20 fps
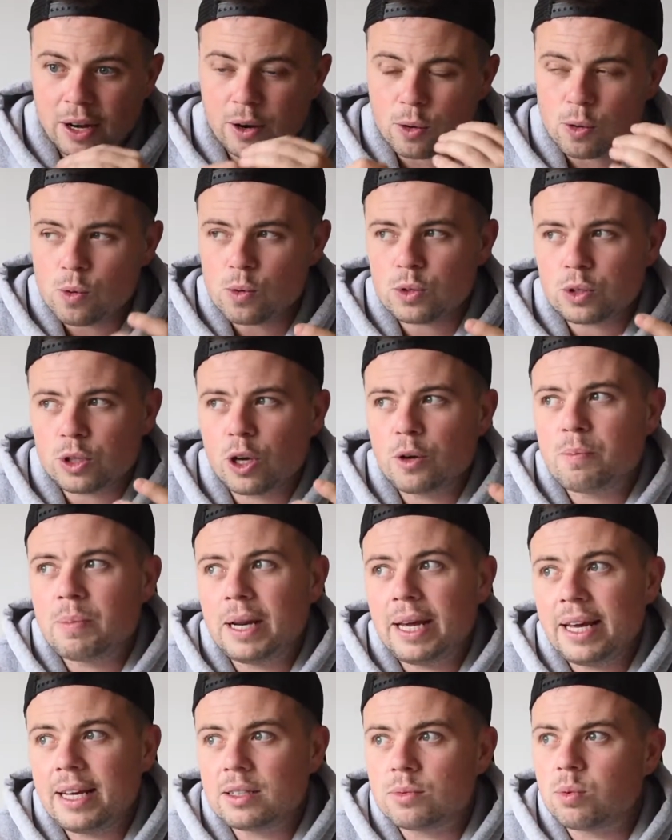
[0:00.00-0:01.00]
and also
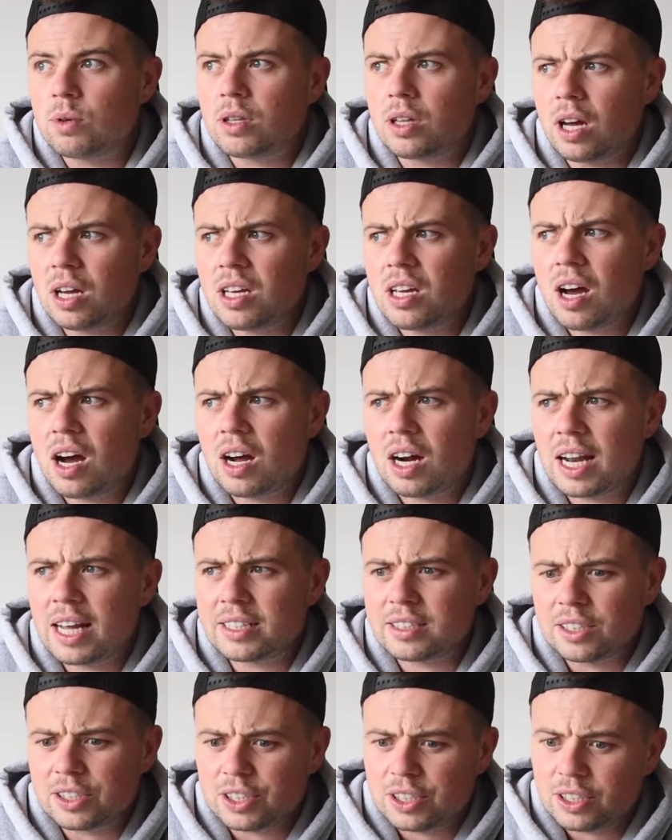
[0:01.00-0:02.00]
pleased with a young
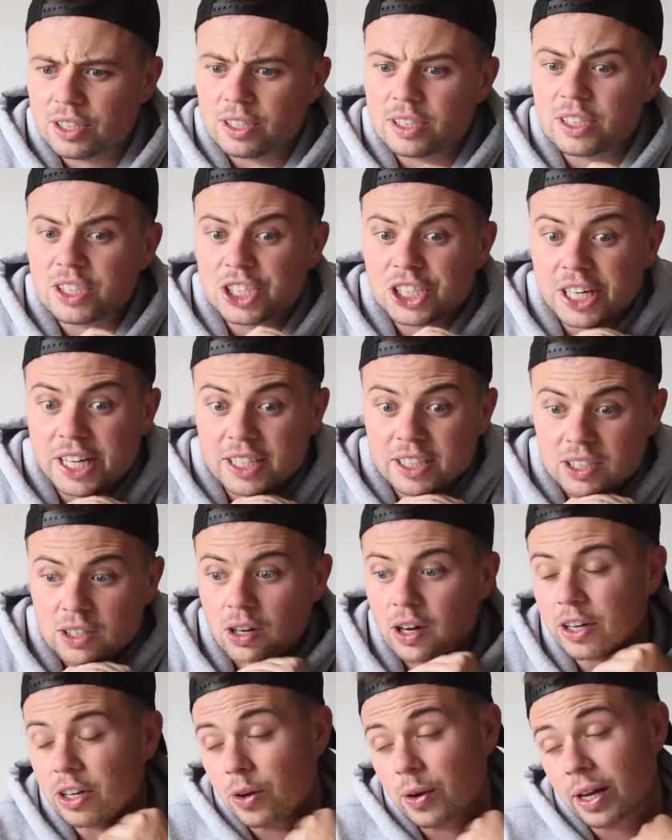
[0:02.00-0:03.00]
Leicestershire
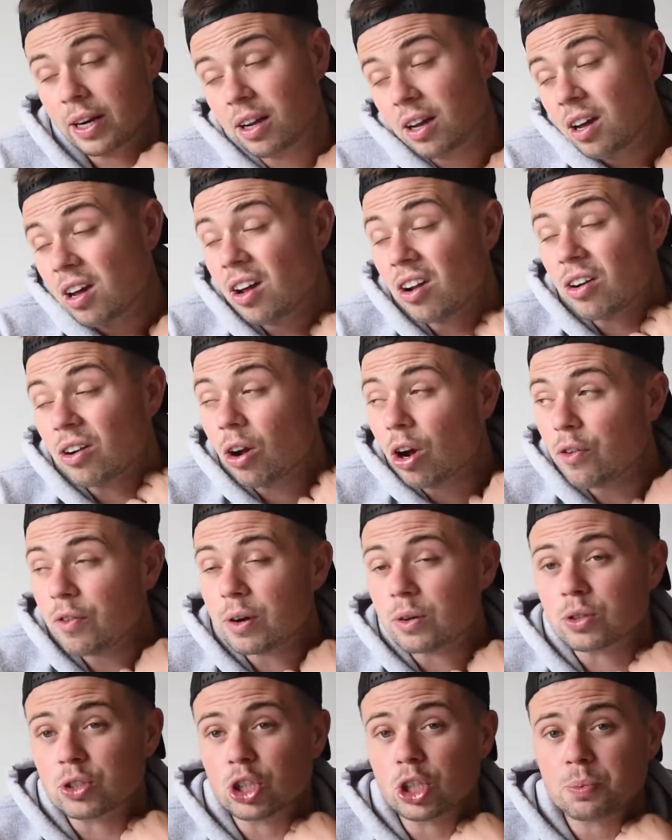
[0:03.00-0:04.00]
side who had no
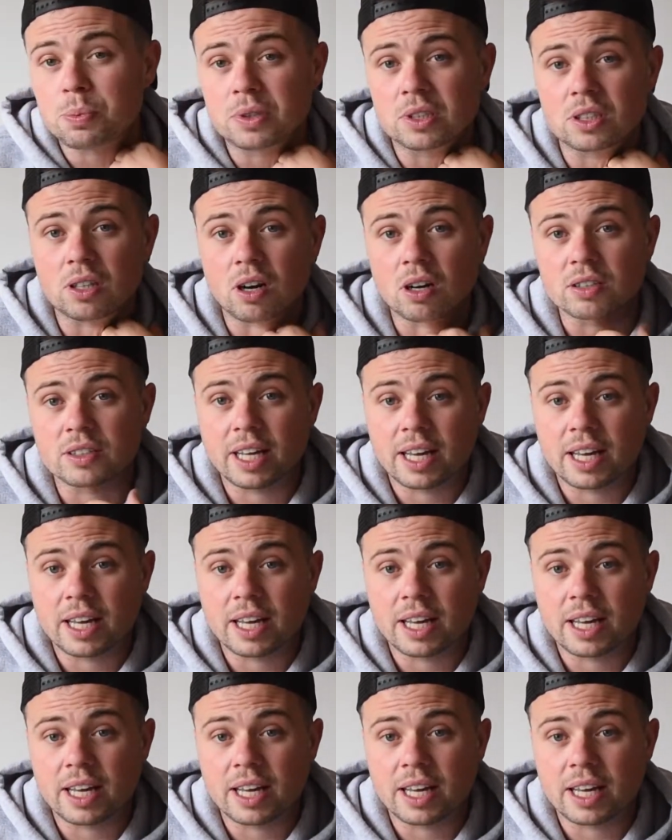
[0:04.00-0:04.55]
real superstars.